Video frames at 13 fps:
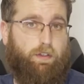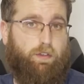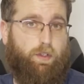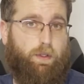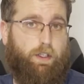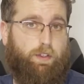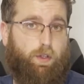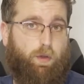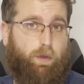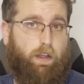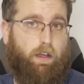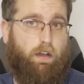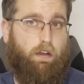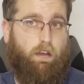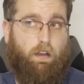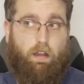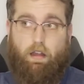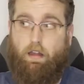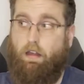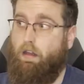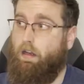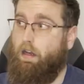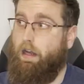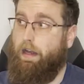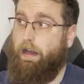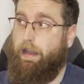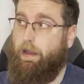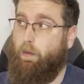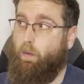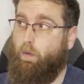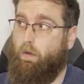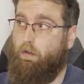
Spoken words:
So let's go there now.